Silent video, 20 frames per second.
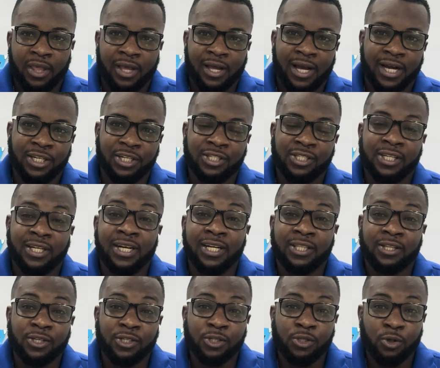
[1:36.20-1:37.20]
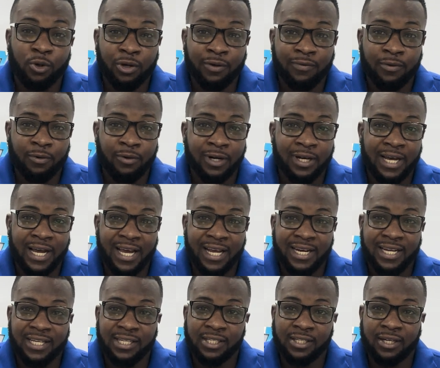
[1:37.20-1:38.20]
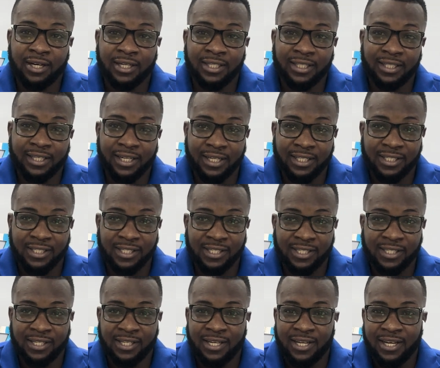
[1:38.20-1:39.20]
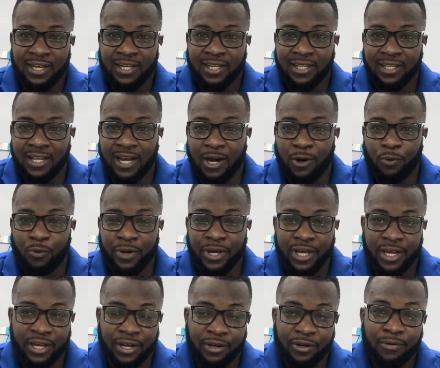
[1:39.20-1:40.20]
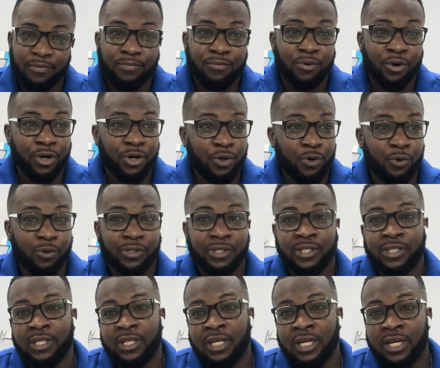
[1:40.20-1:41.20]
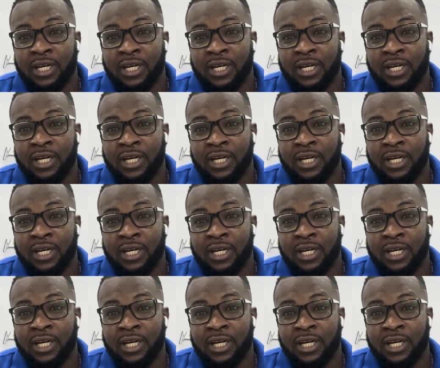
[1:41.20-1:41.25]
and just to let us know if you like these contents that we produce.